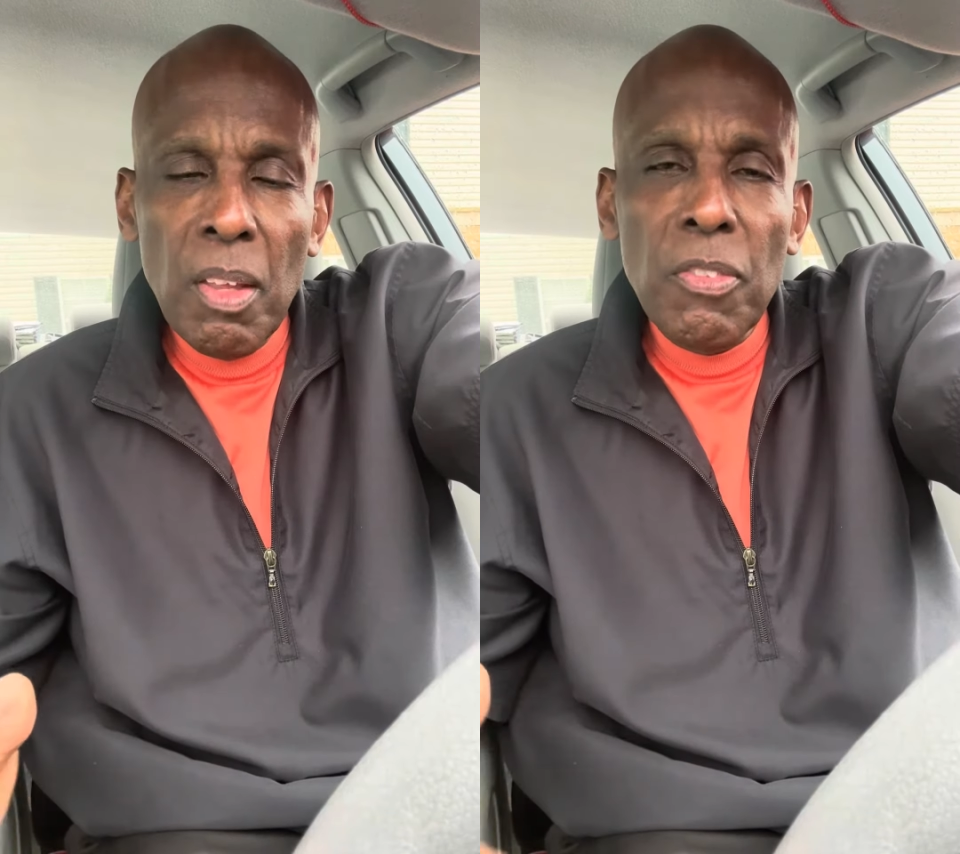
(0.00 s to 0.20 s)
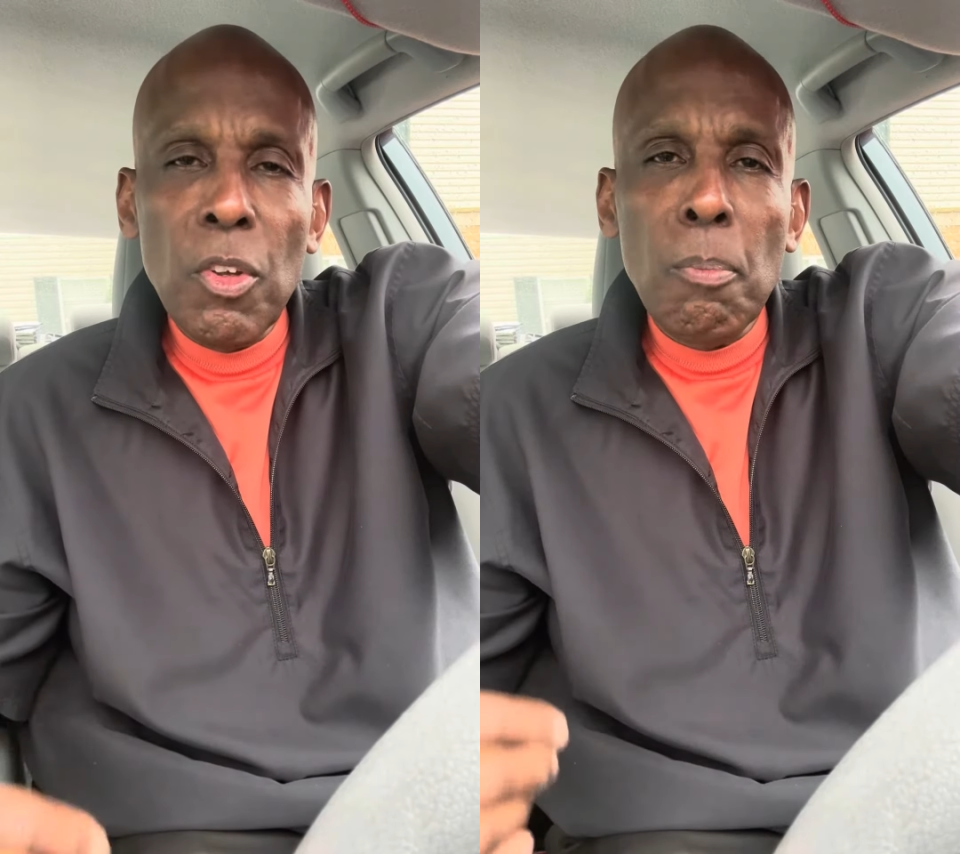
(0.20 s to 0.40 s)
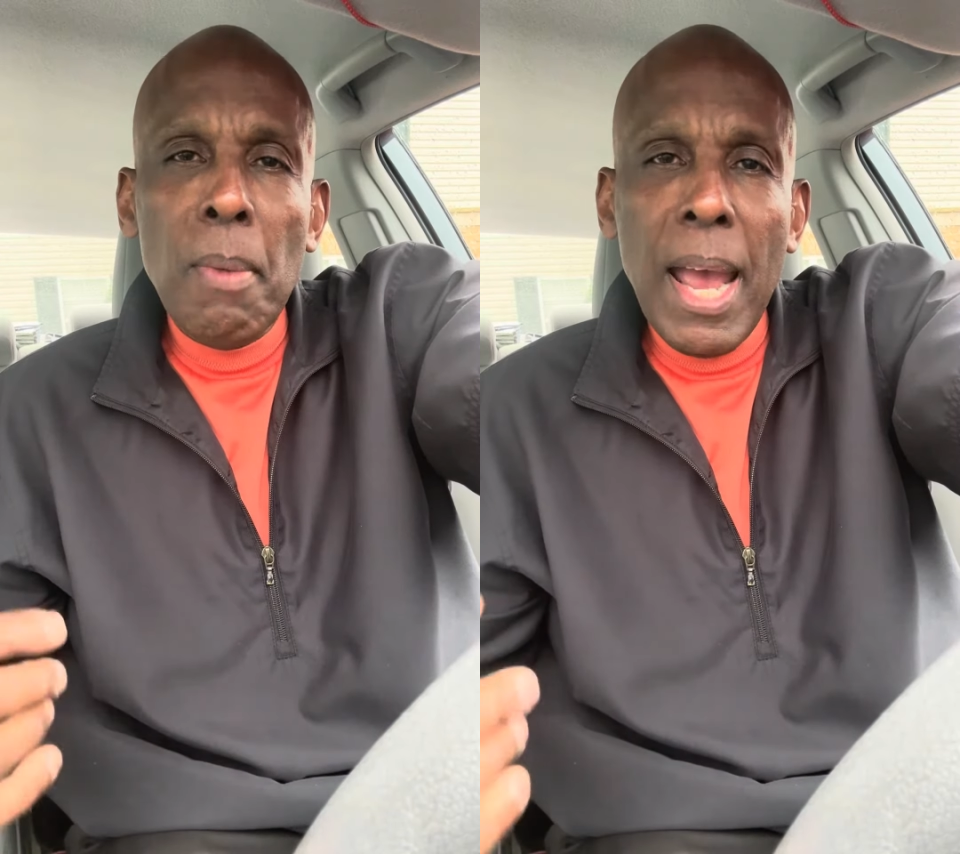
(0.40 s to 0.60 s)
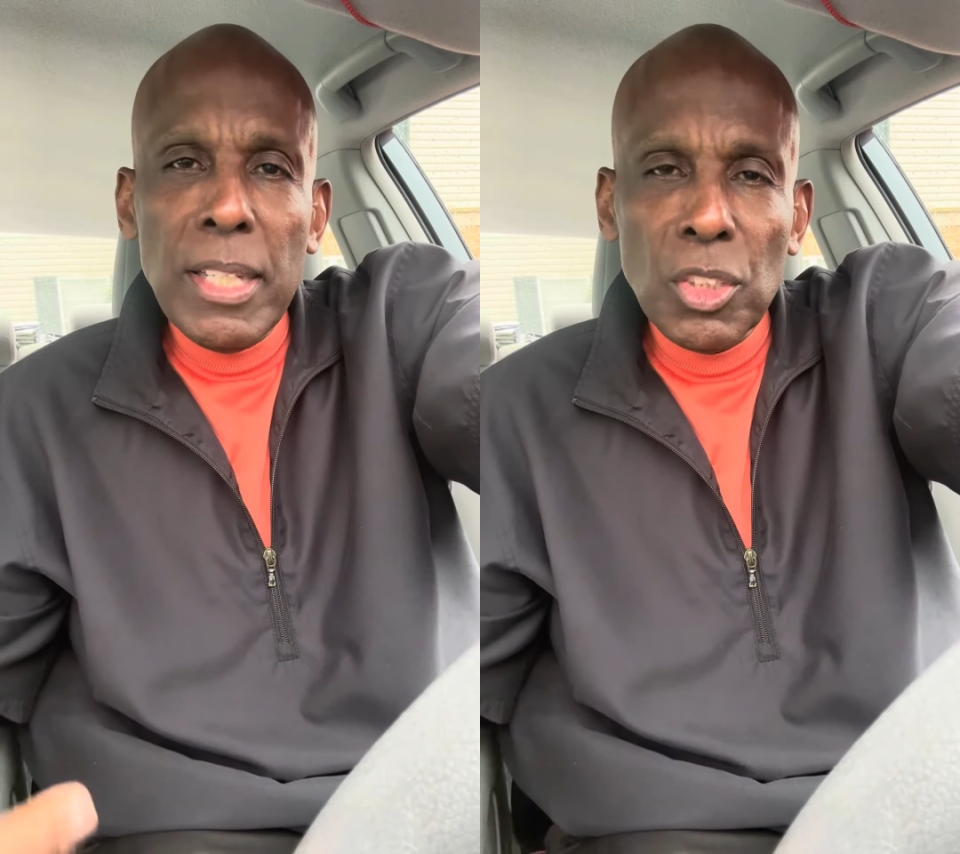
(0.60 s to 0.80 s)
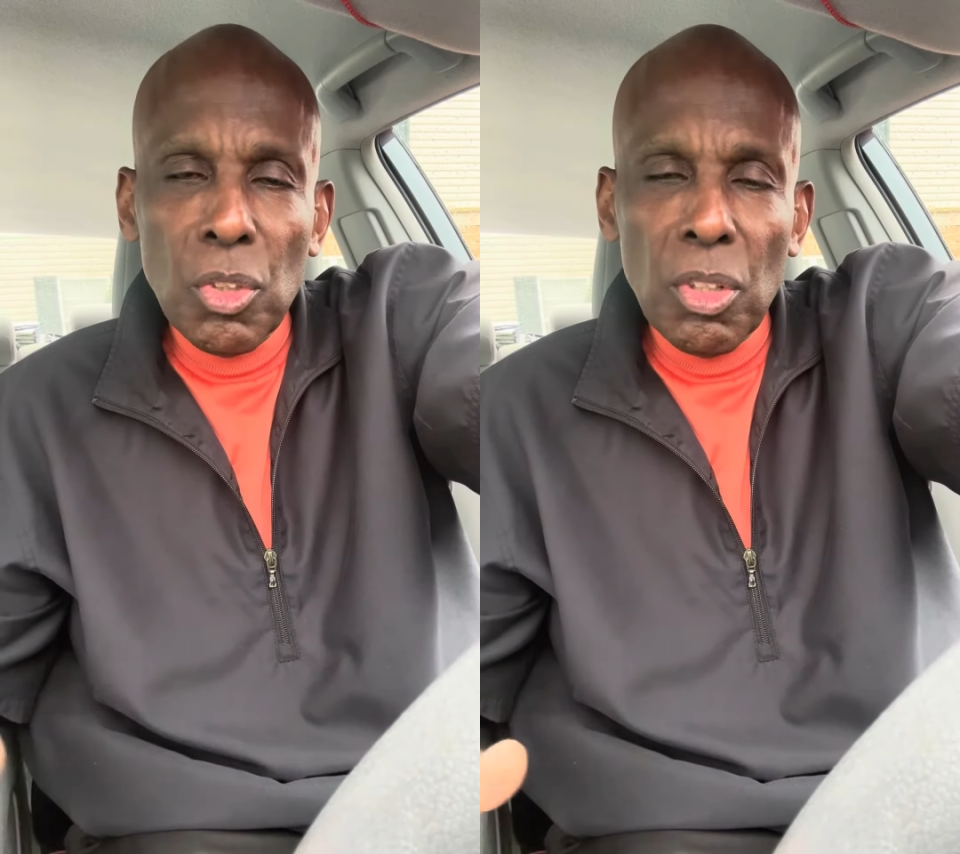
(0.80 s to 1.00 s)
their mind
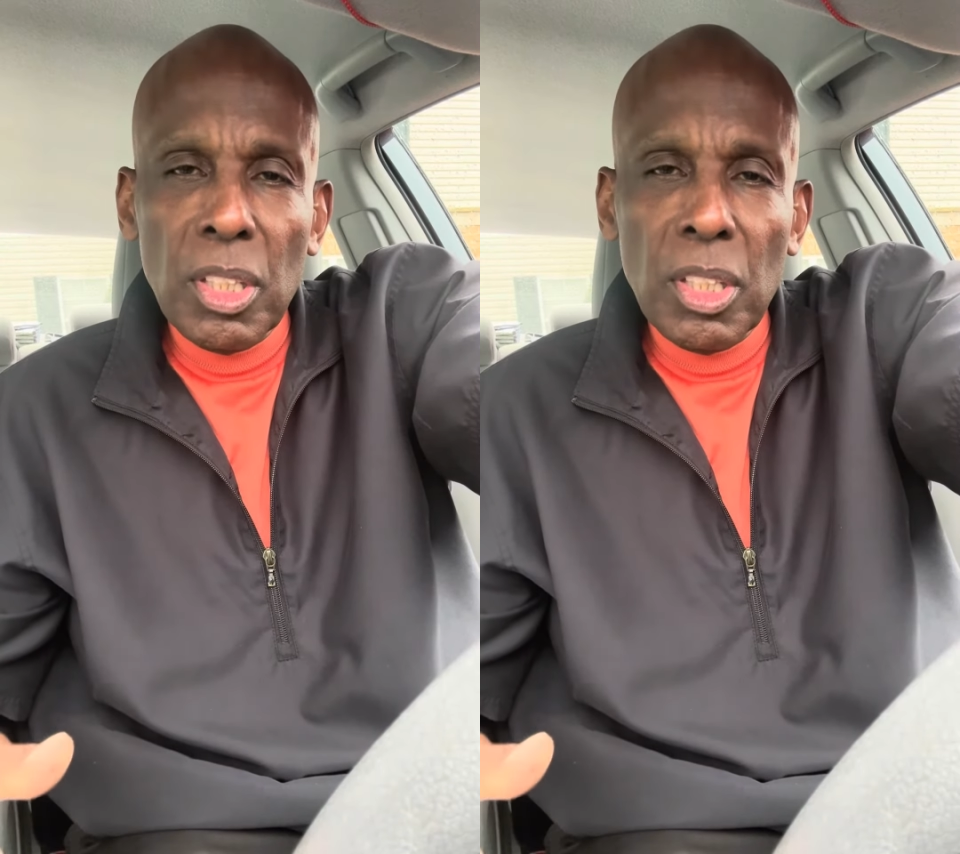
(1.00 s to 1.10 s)
is going to